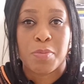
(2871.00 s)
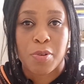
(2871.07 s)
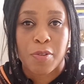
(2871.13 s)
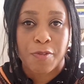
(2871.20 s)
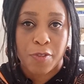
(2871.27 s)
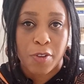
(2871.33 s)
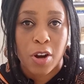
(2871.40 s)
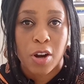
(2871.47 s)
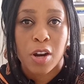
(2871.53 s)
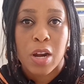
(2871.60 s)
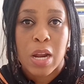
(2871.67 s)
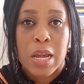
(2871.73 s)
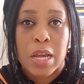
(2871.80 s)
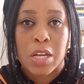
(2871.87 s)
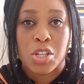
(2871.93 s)
prefer.
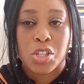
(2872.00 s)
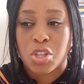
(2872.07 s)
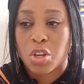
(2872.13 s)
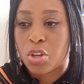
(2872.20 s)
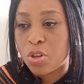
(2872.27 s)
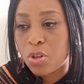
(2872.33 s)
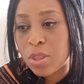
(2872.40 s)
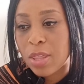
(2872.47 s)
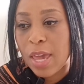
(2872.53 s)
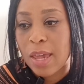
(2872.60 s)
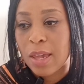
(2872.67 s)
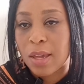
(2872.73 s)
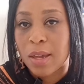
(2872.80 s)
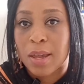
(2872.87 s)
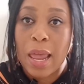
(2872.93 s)
So you
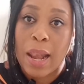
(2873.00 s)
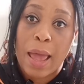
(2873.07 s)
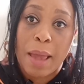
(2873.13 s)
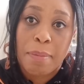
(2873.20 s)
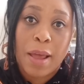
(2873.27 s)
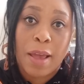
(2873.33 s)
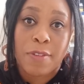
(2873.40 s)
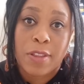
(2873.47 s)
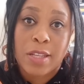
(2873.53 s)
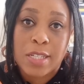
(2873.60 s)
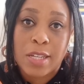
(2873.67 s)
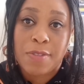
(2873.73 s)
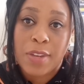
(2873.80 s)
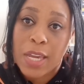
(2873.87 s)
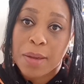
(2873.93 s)
think, can I apply for the
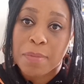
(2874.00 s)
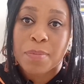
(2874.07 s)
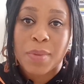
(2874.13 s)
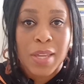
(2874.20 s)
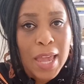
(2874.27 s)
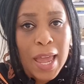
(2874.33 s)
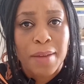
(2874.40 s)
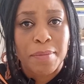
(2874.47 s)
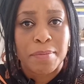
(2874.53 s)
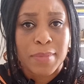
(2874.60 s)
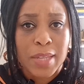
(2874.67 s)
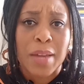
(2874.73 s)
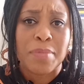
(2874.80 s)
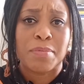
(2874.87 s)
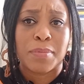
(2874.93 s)
DV? Yeah.
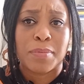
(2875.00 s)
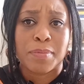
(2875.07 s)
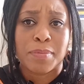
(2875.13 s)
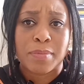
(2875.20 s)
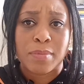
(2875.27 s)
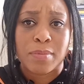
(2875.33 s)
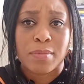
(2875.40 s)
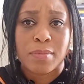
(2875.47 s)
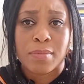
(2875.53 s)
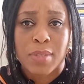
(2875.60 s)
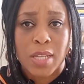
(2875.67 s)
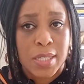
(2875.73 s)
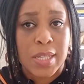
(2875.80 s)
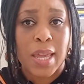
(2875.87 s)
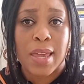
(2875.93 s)

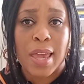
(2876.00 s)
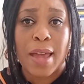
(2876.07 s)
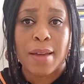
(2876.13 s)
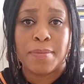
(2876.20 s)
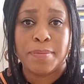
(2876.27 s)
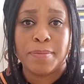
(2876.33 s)
They're saying, yeah.